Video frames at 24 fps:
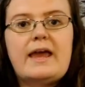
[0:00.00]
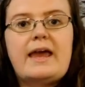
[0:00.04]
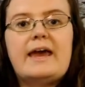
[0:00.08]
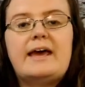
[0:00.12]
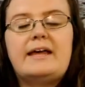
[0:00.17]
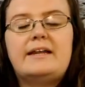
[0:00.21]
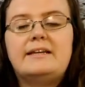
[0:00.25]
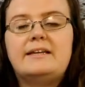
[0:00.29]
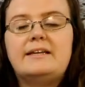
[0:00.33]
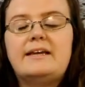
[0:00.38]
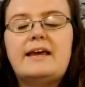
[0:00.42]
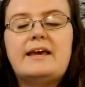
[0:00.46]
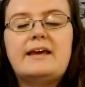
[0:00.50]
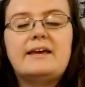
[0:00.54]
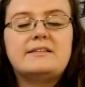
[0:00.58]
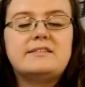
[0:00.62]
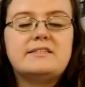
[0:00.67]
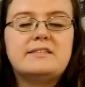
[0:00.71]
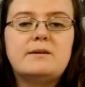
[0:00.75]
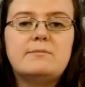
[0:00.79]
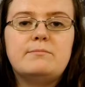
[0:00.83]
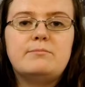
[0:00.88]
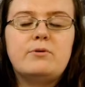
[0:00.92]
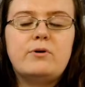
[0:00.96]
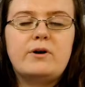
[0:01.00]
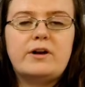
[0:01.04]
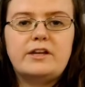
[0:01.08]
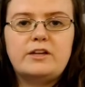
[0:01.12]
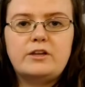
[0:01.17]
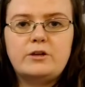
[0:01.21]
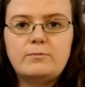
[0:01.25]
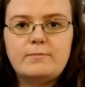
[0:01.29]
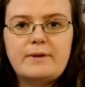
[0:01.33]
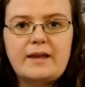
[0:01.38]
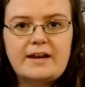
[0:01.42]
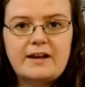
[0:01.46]
and at some
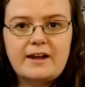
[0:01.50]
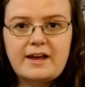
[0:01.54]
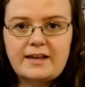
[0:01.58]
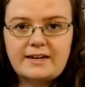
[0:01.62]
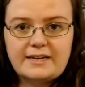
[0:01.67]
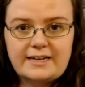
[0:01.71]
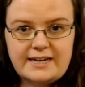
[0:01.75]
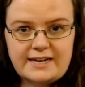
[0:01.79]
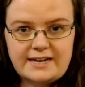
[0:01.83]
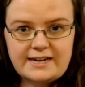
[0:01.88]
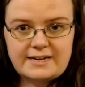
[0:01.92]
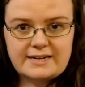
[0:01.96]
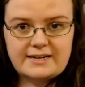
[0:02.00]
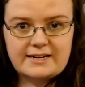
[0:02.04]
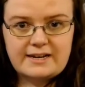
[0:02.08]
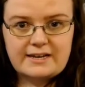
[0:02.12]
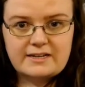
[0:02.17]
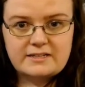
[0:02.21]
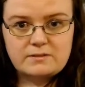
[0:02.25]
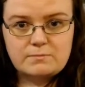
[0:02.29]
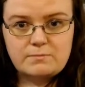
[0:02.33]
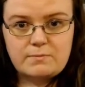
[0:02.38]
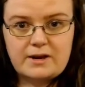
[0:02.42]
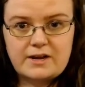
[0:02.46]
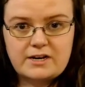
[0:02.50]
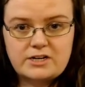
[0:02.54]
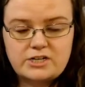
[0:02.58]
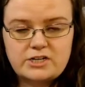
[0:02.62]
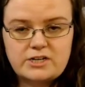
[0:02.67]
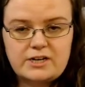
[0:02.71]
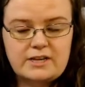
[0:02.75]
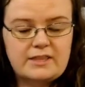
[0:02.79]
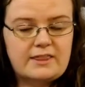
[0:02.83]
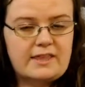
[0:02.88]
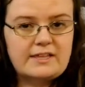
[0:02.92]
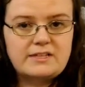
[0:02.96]
point you may not need it as
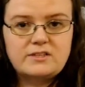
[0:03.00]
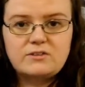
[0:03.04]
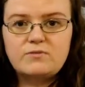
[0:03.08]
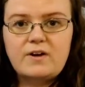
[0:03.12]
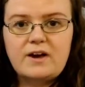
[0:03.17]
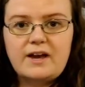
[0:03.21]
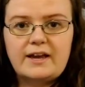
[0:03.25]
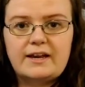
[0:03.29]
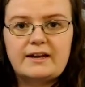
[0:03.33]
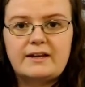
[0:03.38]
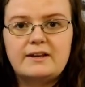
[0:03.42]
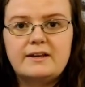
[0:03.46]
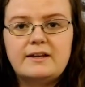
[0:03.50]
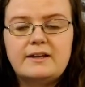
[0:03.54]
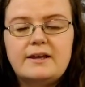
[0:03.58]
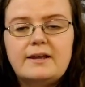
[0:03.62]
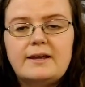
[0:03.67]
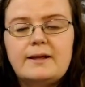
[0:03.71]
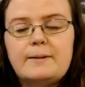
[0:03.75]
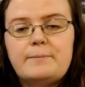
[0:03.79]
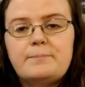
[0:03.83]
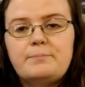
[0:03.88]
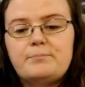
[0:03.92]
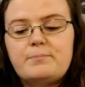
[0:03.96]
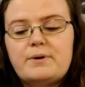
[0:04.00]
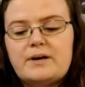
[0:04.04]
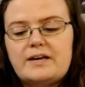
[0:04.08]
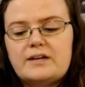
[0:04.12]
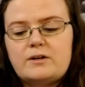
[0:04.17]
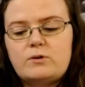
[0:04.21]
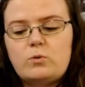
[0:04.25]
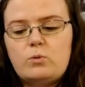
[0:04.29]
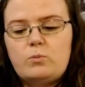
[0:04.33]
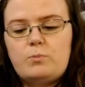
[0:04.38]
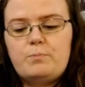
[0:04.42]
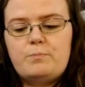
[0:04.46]
much, and that's fine,
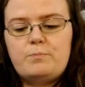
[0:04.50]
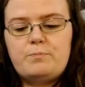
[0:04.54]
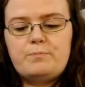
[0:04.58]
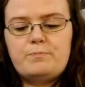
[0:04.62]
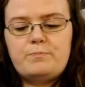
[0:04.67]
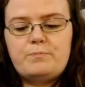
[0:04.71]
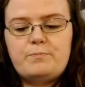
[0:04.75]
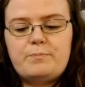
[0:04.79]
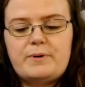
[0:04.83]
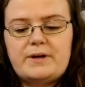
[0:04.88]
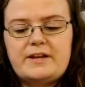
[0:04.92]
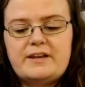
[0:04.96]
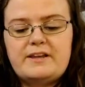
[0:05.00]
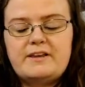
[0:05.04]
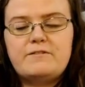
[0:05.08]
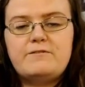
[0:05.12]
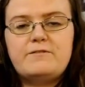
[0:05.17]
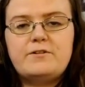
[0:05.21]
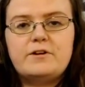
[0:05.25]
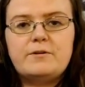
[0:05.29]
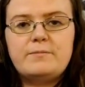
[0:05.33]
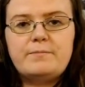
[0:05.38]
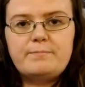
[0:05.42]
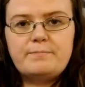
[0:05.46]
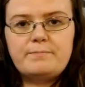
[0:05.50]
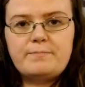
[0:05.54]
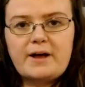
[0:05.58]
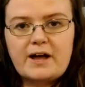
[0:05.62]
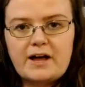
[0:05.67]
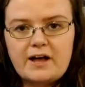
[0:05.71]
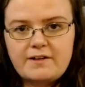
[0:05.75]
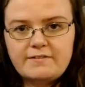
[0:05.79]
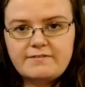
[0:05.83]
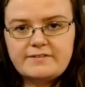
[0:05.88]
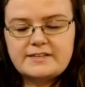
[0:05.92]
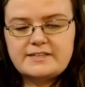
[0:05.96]
but if your
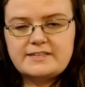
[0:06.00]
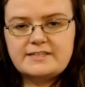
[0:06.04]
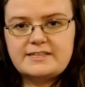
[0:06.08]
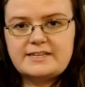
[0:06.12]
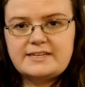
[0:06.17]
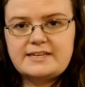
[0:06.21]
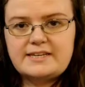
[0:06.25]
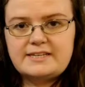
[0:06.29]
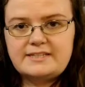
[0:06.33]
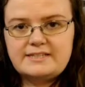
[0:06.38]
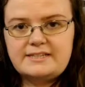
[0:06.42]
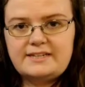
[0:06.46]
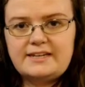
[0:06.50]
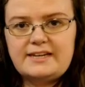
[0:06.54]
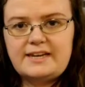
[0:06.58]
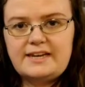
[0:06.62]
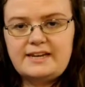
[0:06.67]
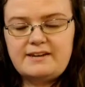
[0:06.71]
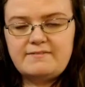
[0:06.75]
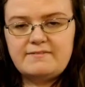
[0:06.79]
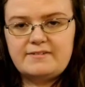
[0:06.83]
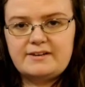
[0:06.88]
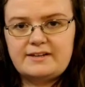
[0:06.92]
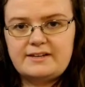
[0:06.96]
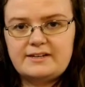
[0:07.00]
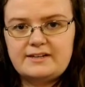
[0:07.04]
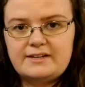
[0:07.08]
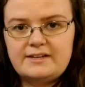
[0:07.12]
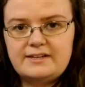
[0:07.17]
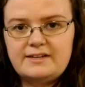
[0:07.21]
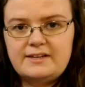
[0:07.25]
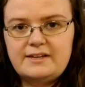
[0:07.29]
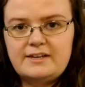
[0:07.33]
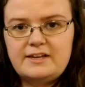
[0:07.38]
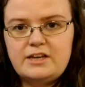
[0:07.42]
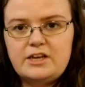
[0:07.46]
pelvis isn't even,
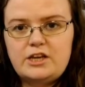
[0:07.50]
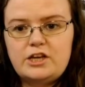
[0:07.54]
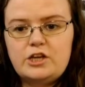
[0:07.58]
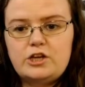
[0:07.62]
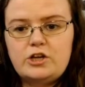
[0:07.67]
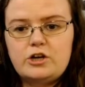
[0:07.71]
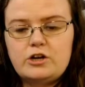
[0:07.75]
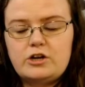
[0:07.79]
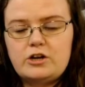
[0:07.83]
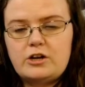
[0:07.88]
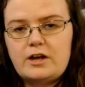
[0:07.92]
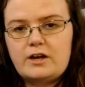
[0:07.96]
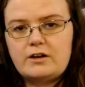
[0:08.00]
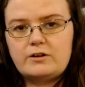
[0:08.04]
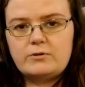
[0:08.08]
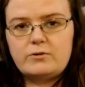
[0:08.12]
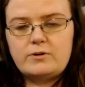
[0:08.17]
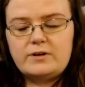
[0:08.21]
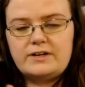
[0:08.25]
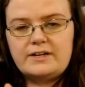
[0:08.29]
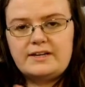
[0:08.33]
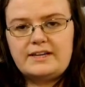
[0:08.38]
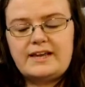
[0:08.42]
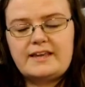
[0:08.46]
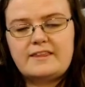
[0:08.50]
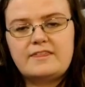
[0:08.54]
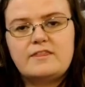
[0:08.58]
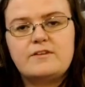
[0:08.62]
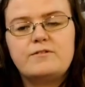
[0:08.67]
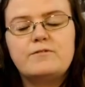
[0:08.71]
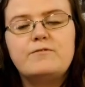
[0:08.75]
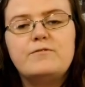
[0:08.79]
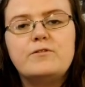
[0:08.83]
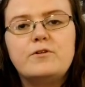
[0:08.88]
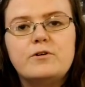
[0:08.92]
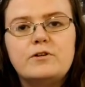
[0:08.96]
you're not going to get
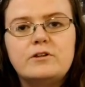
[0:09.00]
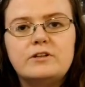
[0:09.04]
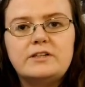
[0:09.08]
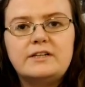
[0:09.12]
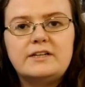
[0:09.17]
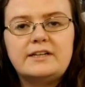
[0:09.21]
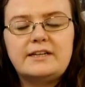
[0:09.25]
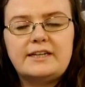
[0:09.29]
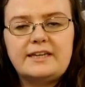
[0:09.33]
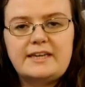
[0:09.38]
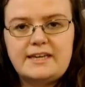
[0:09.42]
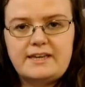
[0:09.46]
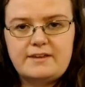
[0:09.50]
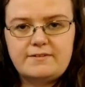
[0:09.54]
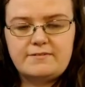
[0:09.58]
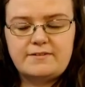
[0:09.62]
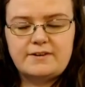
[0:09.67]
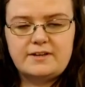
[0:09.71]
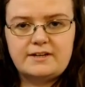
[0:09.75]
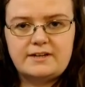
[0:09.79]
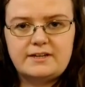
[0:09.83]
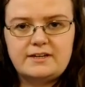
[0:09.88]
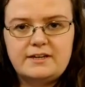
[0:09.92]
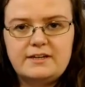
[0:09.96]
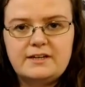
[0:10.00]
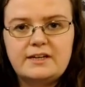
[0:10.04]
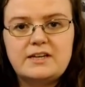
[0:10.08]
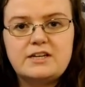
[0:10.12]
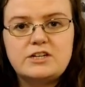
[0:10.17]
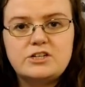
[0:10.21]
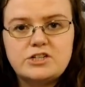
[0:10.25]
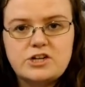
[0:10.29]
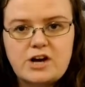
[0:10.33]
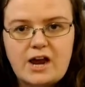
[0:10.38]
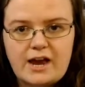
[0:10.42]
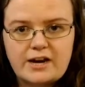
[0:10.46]
the full even
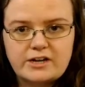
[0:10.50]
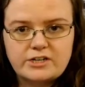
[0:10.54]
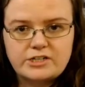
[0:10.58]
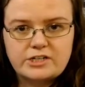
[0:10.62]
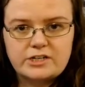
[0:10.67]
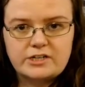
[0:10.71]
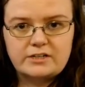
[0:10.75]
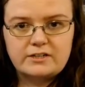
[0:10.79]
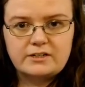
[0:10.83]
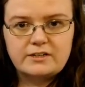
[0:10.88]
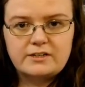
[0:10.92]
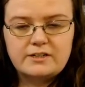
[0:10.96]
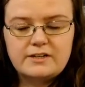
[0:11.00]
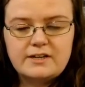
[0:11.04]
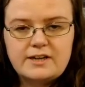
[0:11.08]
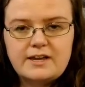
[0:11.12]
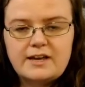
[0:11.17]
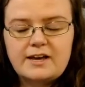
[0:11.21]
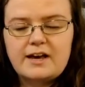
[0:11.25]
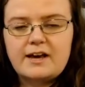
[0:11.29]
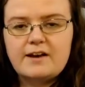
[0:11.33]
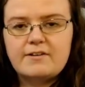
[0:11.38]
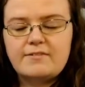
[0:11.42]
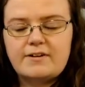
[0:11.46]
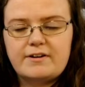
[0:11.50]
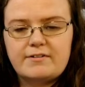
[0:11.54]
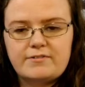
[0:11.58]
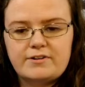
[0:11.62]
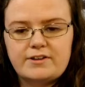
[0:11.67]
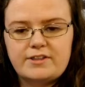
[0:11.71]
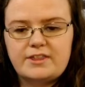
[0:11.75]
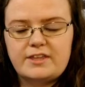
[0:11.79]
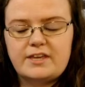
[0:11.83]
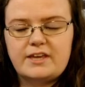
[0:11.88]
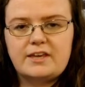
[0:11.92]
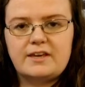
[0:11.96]
contraction of
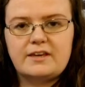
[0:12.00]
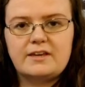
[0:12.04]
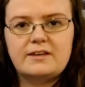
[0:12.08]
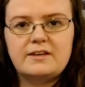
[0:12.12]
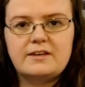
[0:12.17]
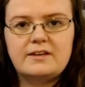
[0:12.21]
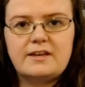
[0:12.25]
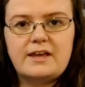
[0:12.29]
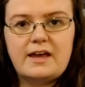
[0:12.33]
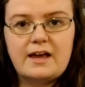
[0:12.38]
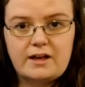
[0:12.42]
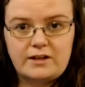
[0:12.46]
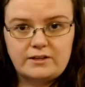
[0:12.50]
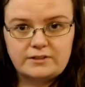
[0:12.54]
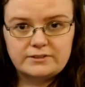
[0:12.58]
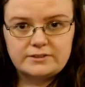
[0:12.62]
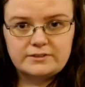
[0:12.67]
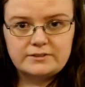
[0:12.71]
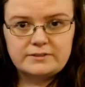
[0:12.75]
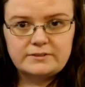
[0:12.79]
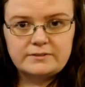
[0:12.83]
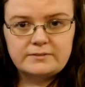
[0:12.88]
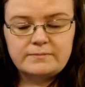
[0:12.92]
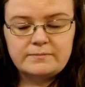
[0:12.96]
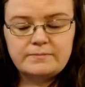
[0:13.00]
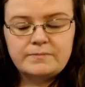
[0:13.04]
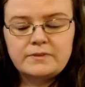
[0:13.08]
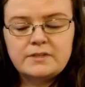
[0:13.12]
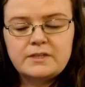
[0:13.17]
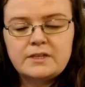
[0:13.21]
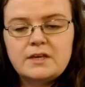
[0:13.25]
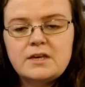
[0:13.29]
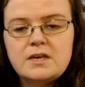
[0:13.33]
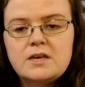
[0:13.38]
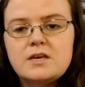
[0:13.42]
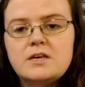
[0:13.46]
everything else.
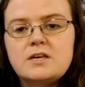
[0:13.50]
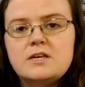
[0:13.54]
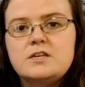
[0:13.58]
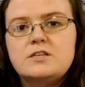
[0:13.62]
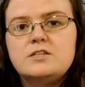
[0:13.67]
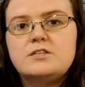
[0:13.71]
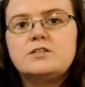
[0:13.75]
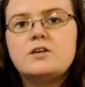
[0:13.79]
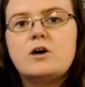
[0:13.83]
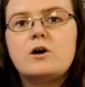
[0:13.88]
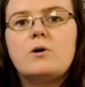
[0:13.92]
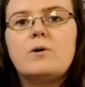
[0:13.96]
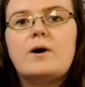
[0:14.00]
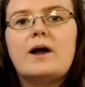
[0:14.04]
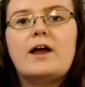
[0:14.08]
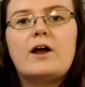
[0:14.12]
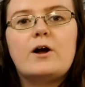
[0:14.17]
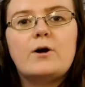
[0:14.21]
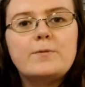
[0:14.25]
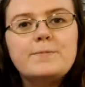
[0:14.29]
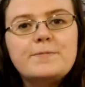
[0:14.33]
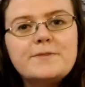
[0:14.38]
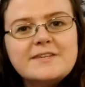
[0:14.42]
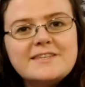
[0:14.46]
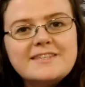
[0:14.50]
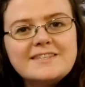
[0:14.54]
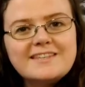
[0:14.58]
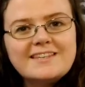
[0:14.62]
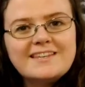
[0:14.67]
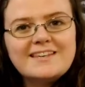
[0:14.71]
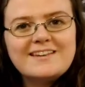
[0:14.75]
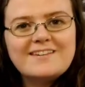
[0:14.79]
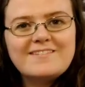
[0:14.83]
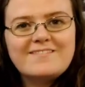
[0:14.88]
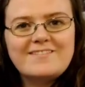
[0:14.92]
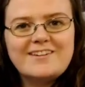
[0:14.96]
So I hope this
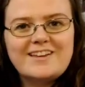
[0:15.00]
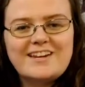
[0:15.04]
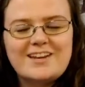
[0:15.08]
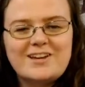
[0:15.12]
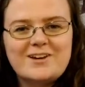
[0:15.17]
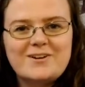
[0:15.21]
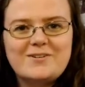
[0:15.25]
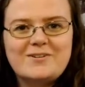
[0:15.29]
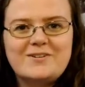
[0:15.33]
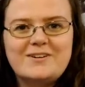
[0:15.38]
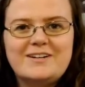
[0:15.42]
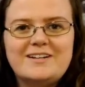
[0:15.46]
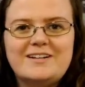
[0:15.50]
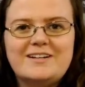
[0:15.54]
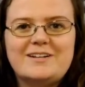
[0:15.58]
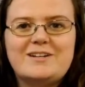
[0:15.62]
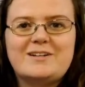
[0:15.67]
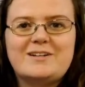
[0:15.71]
video